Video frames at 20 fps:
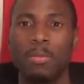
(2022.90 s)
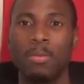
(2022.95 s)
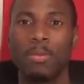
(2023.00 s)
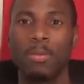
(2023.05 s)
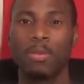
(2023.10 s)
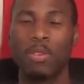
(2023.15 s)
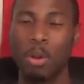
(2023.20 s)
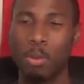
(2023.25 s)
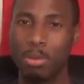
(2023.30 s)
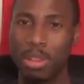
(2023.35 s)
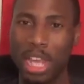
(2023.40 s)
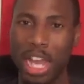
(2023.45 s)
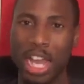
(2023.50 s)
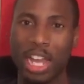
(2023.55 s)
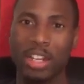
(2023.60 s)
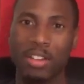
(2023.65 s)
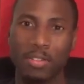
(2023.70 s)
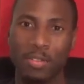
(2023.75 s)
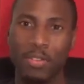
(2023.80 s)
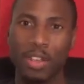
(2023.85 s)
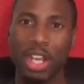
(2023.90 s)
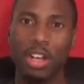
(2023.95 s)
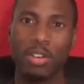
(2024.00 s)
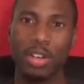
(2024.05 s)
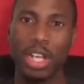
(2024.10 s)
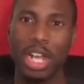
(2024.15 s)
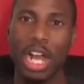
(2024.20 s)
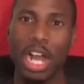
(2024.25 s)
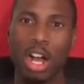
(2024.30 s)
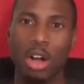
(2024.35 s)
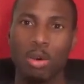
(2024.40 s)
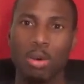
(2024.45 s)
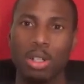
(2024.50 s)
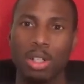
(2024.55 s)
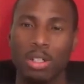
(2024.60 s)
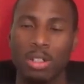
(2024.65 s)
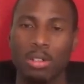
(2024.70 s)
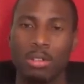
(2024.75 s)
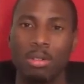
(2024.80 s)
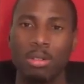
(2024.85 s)
From that very hour.
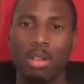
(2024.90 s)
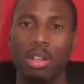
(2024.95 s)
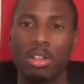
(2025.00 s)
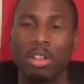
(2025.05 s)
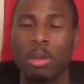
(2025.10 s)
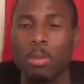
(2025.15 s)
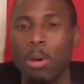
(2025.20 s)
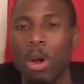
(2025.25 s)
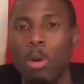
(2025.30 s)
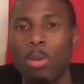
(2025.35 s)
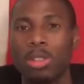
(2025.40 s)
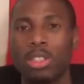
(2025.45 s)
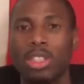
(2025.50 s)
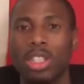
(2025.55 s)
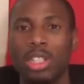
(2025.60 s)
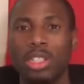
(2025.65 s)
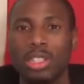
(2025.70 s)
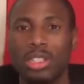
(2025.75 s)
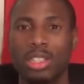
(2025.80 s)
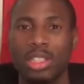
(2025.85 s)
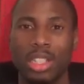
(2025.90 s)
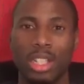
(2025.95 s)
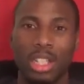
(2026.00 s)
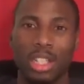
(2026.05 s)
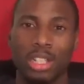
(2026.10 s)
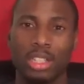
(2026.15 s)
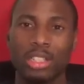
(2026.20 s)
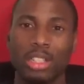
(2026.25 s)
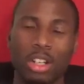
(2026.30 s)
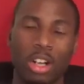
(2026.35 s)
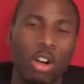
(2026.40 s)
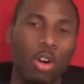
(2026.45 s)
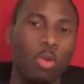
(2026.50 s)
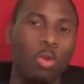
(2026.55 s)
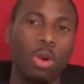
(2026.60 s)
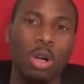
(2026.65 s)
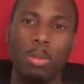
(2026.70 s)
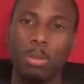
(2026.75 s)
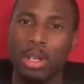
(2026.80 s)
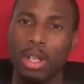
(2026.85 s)
The moment Jesus says, O
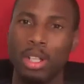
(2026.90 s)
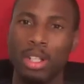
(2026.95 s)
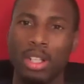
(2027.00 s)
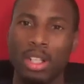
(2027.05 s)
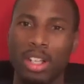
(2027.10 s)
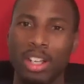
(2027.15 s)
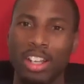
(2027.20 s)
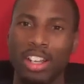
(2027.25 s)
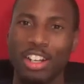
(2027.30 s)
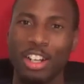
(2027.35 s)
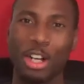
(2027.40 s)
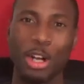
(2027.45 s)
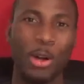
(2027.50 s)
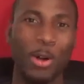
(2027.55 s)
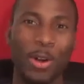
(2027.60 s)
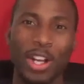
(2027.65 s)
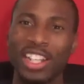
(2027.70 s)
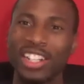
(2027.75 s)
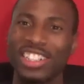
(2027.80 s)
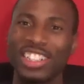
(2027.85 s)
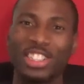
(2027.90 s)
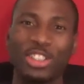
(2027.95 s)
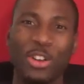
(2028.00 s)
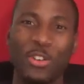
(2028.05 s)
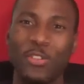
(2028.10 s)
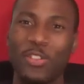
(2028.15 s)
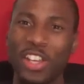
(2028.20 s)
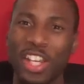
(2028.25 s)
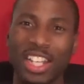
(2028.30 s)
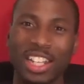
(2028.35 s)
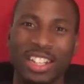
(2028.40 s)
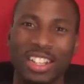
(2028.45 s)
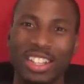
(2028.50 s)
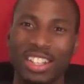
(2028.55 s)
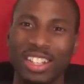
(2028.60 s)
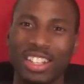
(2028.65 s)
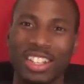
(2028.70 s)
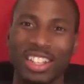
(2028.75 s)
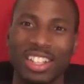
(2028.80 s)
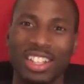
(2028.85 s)
woman, great is your faith.
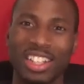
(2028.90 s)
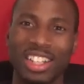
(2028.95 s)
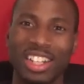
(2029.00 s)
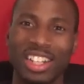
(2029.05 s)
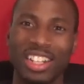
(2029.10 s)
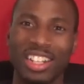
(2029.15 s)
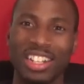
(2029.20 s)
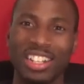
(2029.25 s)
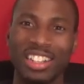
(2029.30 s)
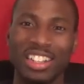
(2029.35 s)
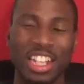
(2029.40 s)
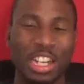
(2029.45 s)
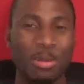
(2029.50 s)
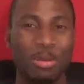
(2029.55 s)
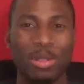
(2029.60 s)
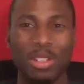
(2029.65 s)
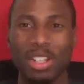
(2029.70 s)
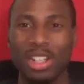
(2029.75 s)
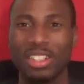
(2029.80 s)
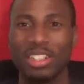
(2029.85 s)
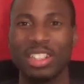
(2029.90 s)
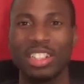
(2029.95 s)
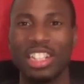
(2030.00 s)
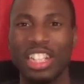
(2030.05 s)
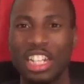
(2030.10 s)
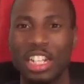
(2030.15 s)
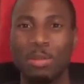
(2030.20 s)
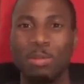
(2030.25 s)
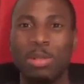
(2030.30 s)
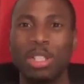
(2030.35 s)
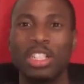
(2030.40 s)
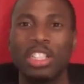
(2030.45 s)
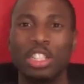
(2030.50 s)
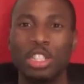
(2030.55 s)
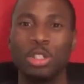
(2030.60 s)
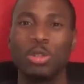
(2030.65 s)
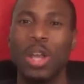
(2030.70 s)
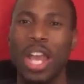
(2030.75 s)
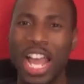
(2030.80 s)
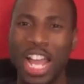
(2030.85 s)
Let it be, let it be to
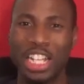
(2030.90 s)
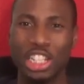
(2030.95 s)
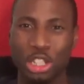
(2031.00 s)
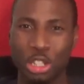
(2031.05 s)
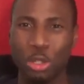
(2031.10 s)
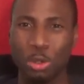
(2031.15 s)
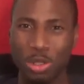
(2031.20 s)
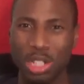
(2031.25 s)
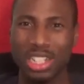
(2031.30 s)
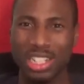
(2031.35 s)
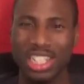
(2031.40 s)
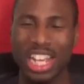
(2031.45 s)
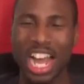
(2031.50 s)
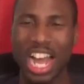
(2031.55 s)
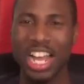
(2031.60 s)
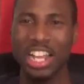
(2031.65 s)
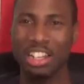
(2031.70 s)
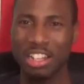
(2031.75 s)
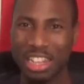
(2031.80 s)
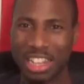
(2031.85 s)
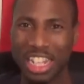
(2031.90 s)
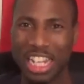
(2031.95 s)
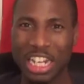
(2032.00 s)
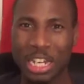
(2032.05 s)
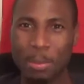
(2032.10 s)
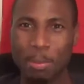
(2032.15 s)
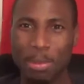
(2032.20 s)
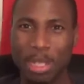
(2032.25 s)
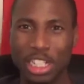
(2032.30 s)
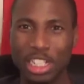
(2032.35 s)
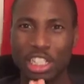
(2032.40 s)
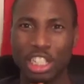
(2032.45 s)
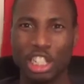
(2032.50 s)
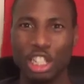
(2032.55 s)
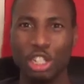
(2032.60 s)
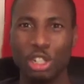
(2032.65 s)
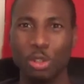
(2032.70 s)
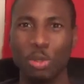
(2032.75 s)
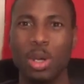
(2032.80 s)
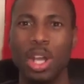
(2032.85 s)
you as you desire. Let it be to
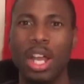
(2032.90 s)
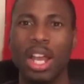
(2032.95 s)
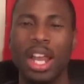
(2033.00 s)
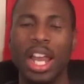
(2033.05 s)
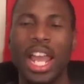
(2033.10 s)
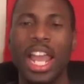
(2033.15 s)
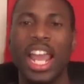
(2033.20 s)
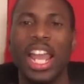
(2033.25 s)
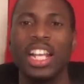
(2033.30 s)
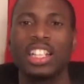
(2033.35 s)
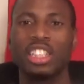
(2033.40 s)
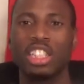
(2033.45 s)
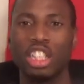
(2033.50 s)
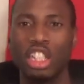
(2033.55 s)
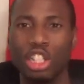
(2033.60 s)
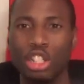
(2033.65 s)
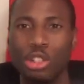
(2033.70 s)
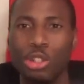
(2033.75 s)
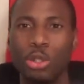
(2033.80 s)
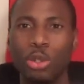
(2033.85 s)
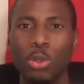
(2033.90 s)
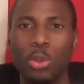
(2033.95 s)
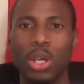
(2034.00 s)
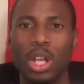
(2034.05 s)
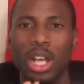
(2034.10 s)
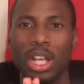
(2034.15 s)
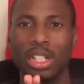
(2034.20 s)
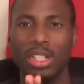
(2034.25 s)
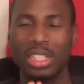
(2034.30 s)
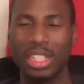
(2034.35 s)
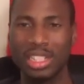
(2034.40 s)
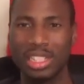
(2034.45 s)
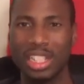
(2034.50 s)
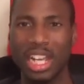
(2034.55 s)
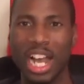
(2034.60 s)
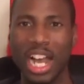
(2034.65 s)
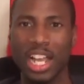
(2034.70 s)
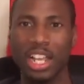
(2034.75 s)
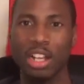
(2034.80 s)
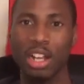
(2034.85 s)
you as you
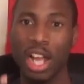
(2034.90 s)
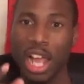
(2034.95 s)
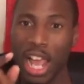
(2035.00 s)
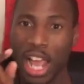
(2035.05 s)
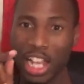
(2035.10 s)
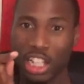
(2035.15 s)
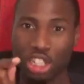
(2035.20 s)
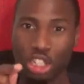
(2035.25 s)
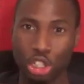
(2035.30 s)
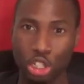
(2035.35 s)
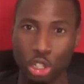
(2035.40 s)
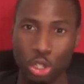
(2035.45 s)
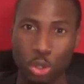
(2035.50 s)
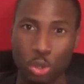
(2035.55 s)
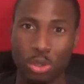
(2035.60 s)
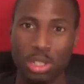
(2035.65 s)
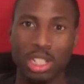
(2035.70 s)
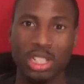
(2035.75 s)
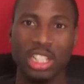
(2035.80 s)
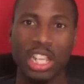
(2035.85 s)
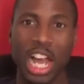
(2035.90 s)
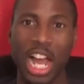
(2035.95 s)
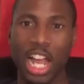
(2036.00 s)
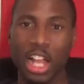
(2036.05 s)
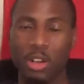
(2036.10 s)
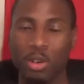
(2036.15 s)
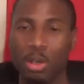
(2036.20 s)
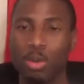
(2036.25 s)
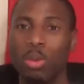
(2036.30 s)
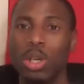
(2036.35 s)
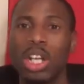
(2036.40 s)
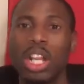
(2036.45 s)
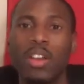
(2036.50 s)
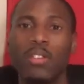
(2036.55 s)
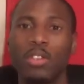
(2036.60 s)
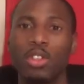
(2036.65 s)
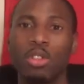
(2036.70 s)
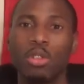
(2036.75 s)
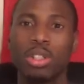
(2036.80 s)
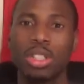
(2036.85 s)
desire, as you desire,
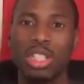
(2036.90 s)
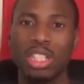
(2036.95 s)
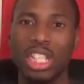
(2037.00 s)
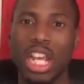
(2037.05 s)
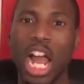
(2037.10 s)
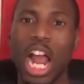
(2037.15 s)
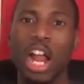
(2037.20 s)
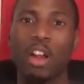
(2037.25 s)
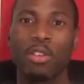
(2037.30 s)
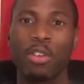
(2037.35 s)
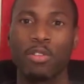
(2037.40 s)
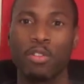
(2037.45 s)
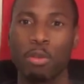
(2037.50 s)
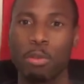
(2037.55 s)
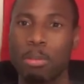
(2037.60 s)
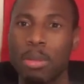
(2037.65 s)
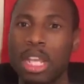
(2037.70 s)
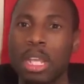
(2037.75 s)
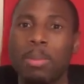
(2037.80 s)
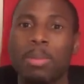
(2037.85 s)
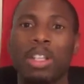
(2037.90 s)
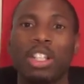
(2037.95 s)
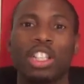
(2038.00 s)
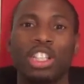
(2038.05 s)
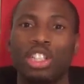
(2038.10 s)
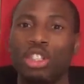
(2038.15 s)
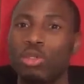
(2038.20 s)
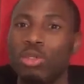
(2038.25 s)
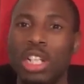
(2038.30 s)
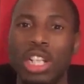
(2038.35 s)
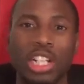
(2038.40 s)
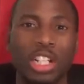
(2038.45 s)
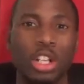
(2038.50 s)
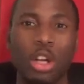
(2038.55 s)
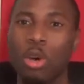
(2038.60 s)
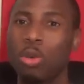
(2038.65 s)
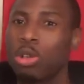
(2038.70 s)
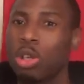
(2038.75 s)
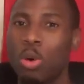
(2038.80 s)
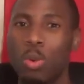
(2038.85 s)
whatever you are desiring for me, because you didn't
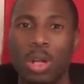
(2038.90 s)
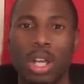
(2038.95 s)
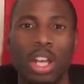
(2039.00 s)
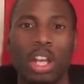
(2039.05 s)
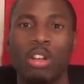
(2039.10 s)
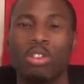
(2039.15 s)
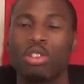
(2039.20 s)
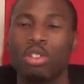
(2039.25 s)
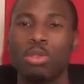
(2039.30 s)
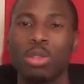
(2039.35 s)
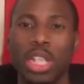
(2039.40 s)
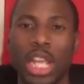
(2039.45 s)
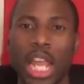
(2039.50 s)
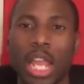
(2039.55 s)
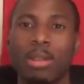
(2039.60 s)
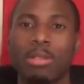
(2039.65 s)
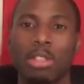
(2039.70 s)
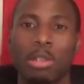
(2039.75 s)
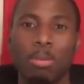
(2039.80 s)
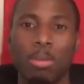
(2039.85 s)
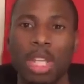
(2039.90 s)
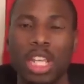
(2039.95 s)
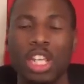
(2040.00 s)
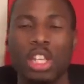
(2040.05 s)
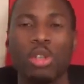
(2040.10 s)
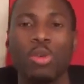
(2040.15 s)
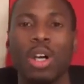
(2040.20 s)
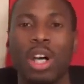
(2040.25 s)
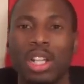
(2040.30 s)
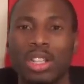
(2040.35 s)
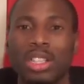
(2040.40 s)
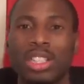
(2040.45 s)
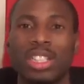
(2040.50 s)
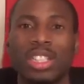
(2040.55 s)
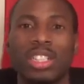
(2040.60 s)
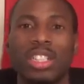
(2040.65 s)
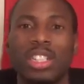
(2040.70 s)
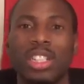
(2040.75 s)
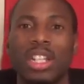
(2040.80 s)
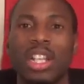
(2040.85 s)
go nowhere else, you came to me. You
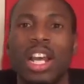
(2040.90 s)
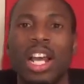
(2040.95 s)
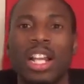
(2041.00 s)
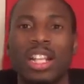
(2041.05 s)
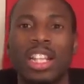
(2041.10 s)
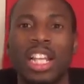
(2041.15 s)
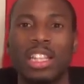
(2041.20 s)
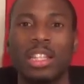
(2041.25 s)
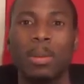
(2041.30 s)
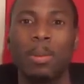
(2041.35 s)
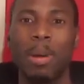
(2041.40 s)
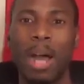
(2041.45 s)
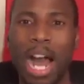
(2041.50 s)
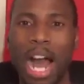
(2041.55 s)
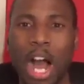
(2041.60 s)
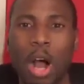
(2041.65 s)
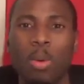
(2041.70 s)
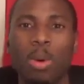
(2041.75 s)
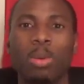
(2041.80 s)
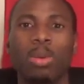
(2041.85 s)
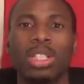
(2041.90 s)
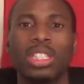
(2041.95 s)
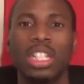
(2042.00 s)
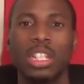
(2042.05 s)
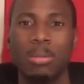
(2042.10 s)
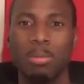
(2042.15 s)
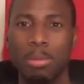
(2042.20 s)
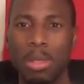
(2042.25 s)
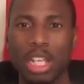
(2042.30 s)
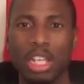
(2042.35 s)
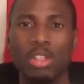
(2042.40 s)
understood that the power was in me.